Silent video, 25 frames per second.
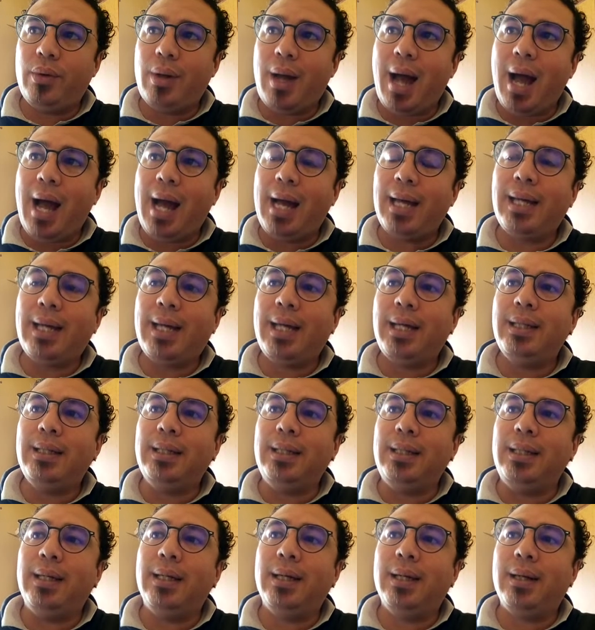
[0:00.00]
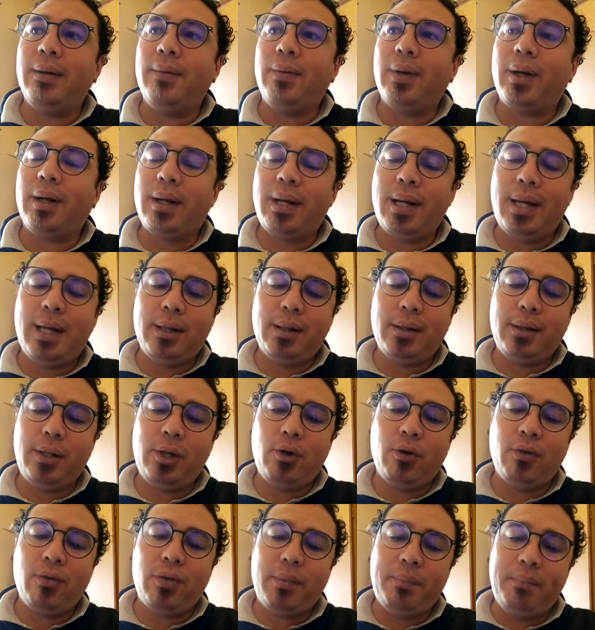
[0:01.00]
I can hear the clarity
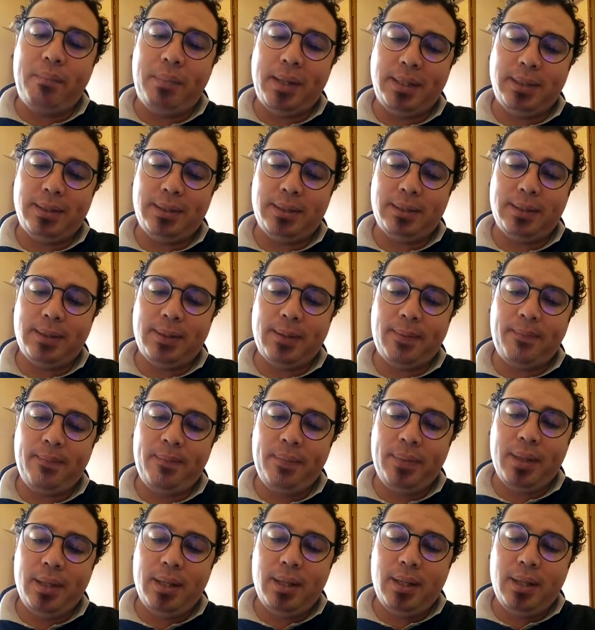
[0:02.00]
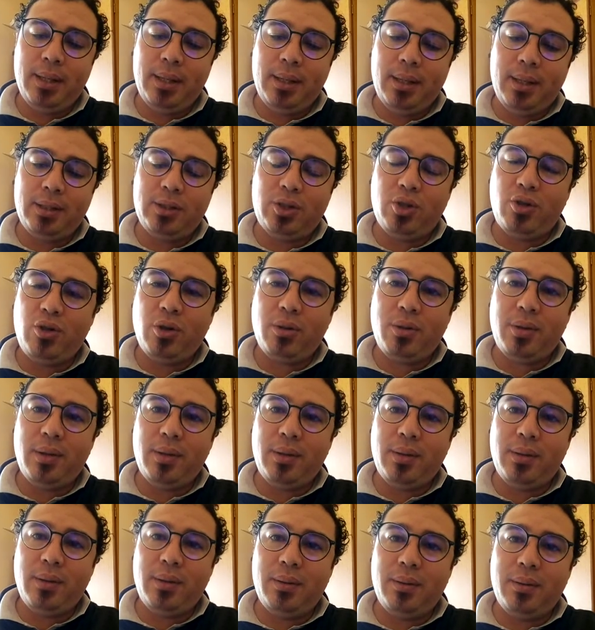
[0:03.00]
of the bass. It's not,
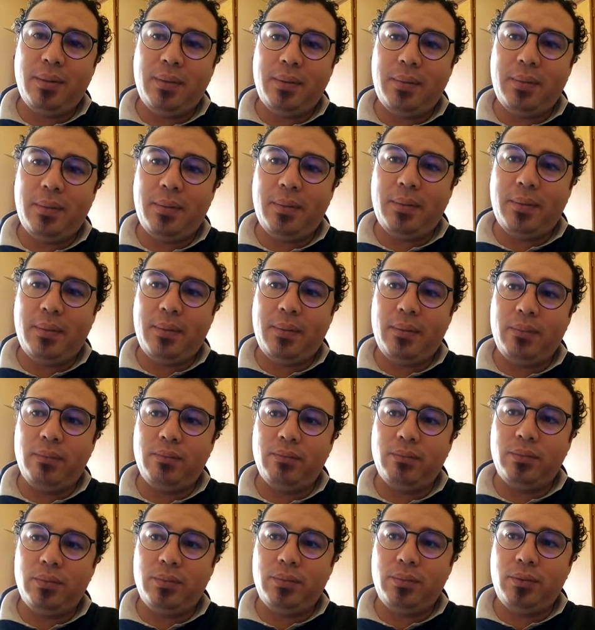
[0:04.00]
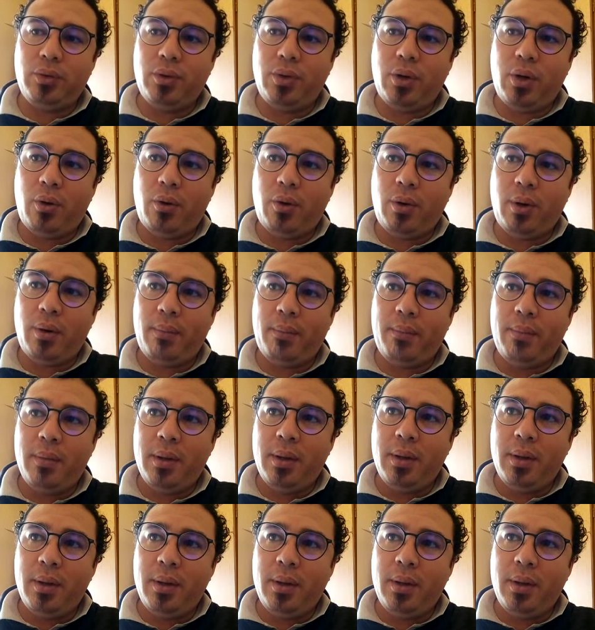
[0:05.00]
you know,